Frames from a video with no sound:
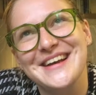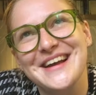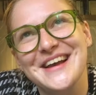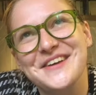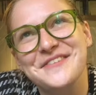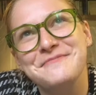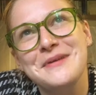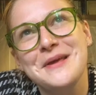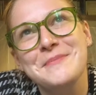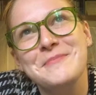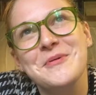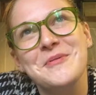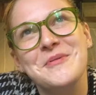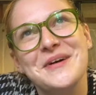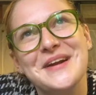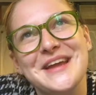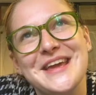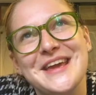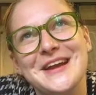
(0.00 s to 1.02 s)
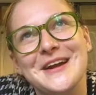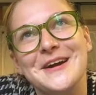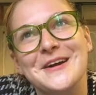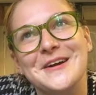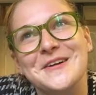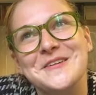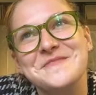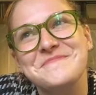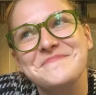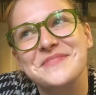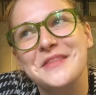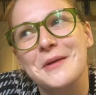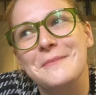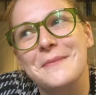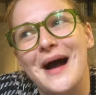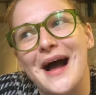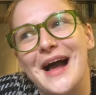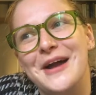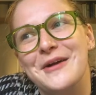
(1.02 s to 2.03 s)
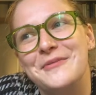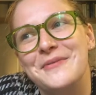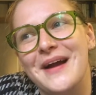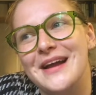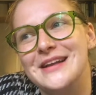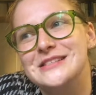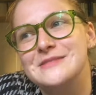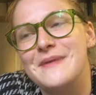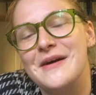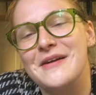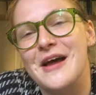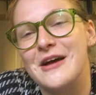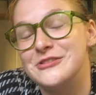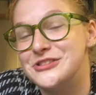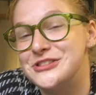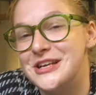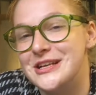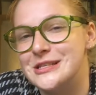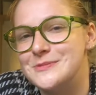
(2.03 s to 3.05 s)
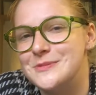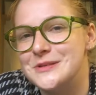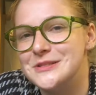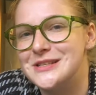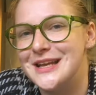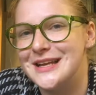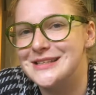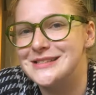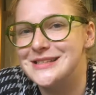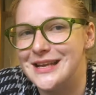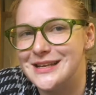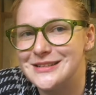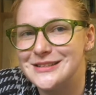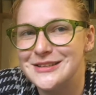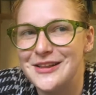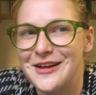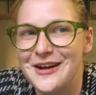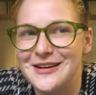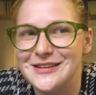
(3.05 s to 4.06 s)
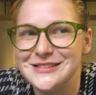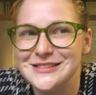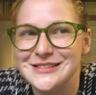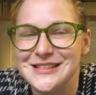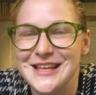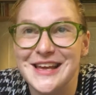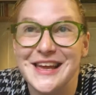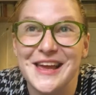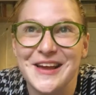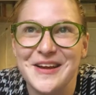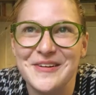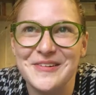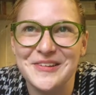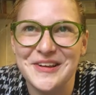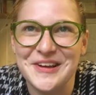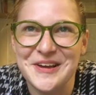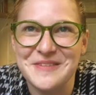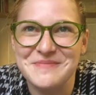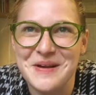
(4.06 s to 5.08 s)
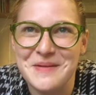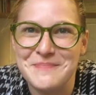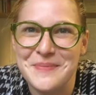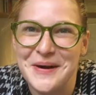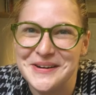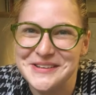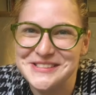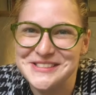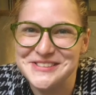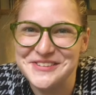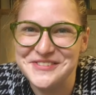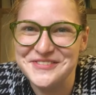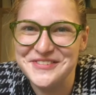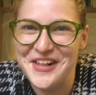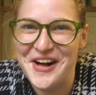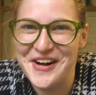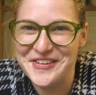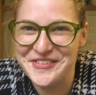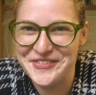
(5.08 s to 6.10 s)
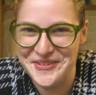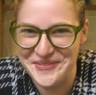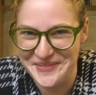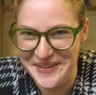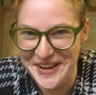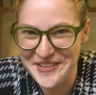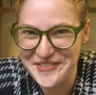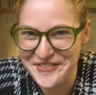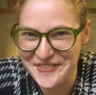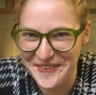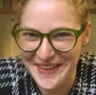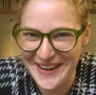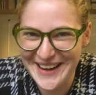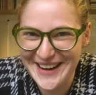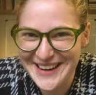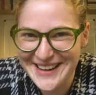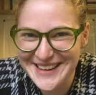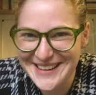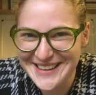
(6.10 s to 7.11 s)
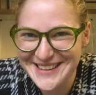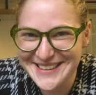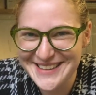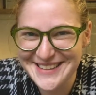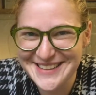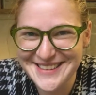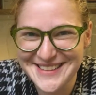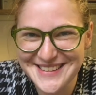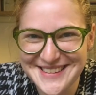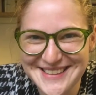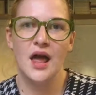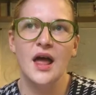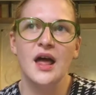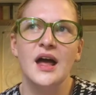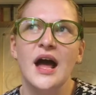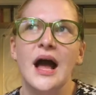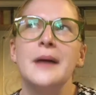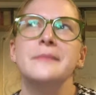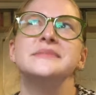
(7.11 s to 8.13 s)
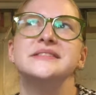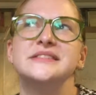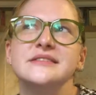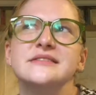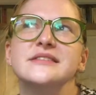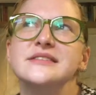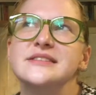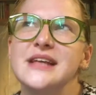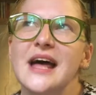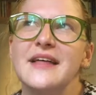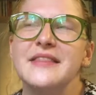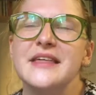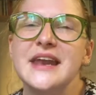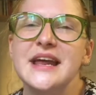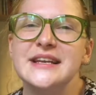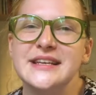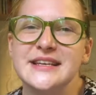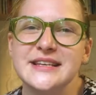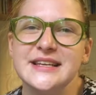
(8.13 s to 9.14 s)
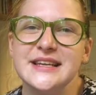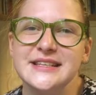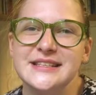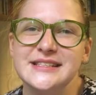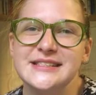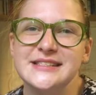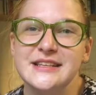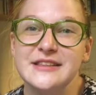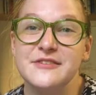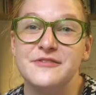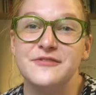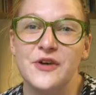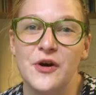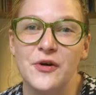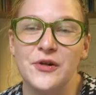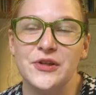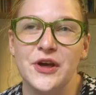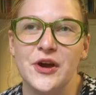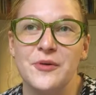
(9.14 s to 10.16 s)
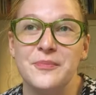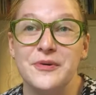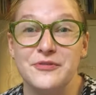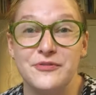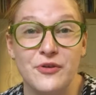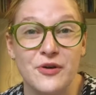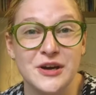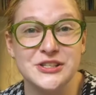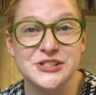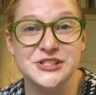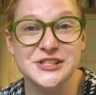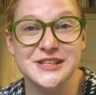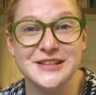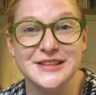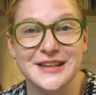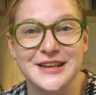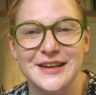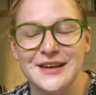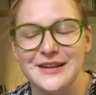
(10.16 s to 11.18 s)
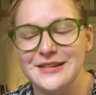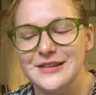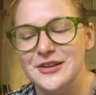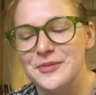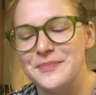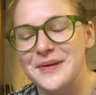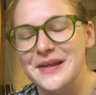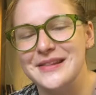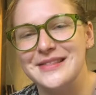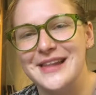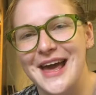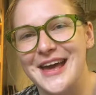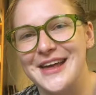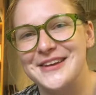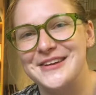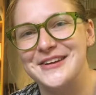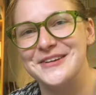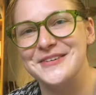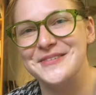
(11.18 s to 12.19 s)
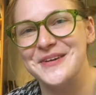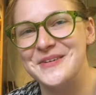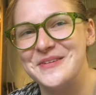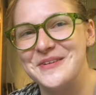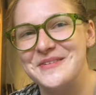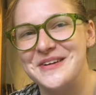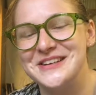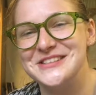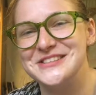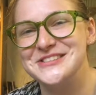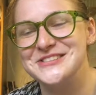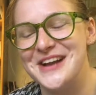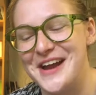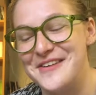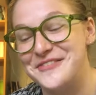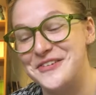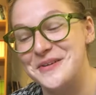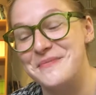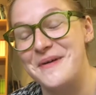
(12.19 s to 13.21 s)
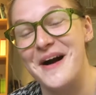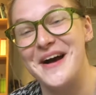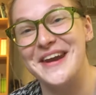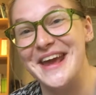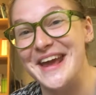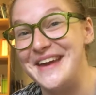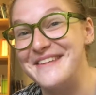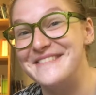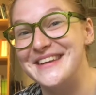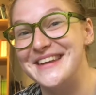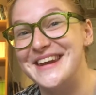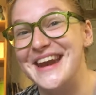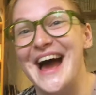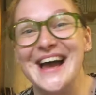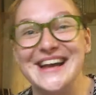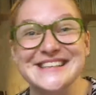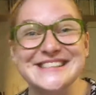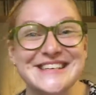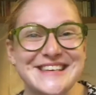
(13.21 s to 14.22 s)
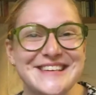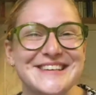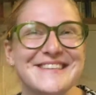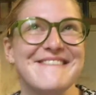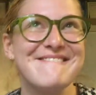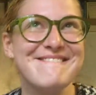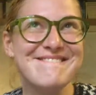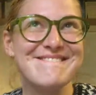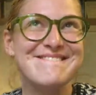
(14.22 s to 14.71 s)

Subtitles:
If people want to hear my rant about how Shakespeare's like Santa Claus, they can go look at my personal vlog from week 4. I'm still sad that I didn't get to see the folio, but fortunately a little bit later when we went to Stratford-Upon-Avon, I did.